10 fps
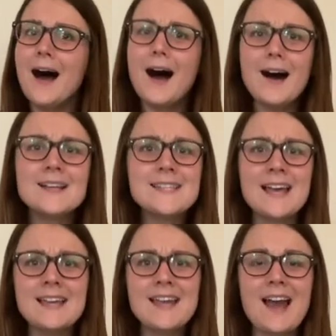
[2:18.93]
Our
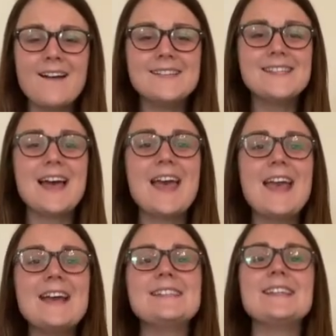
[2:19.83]
second character
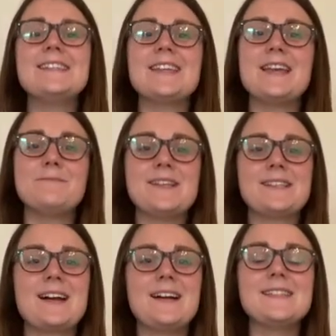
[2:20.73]
is indeed Miss
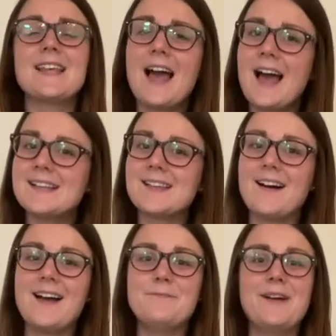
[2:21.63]
Guns as
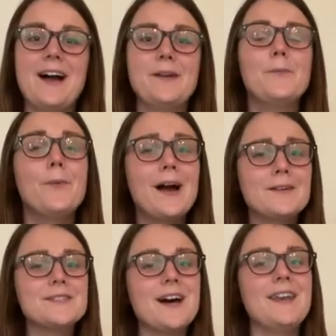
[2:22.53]
Iron Man.
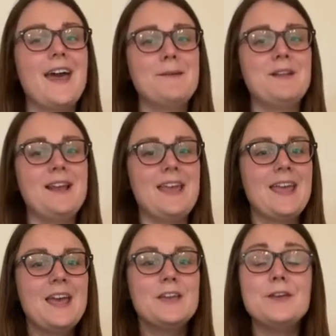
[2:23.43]
Well done, Emily.
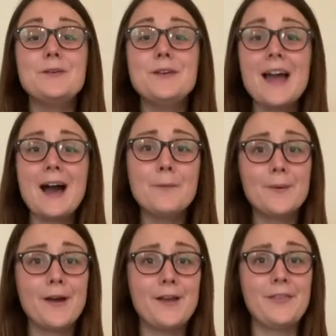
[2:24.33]
You now
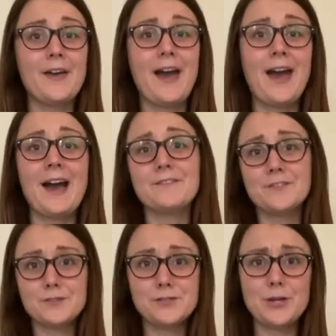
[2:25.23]
both have
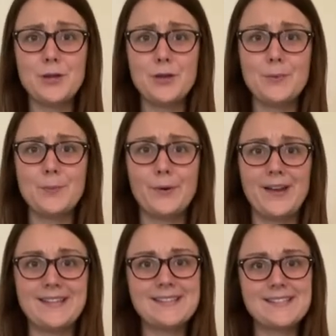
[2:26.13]
2
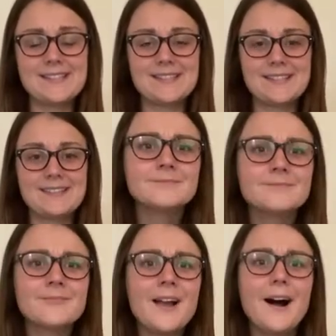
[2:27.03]
points.
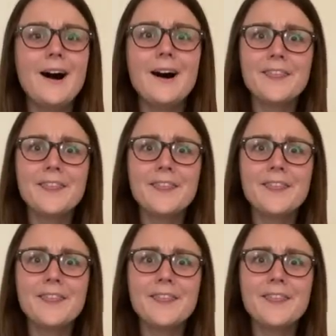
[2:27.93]
Our